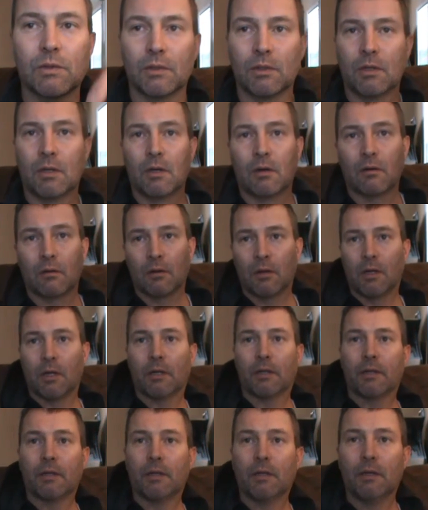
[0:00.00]
All
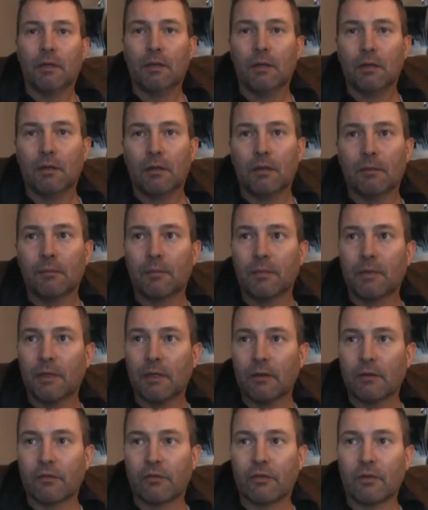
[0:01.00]
right.
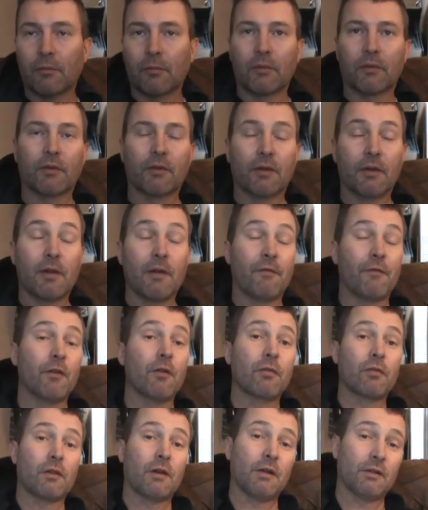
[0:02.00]
Getting to some of. The, if
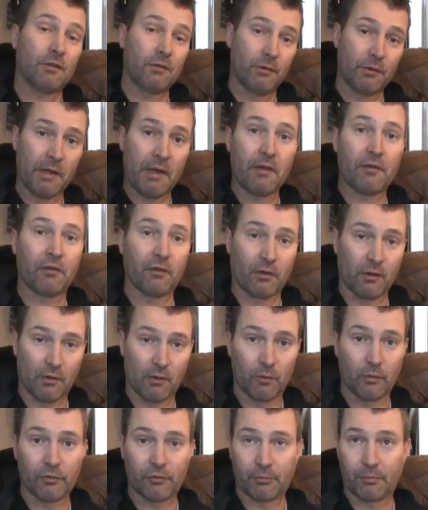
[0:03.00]
you thought two days
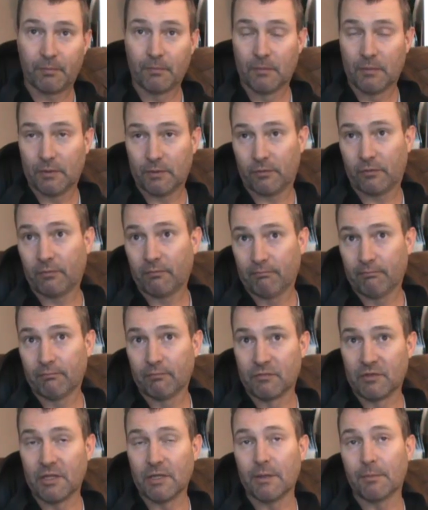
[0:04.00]
ago was was
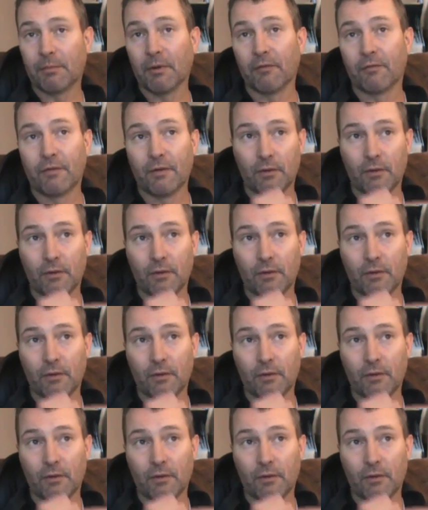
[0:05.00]
deep and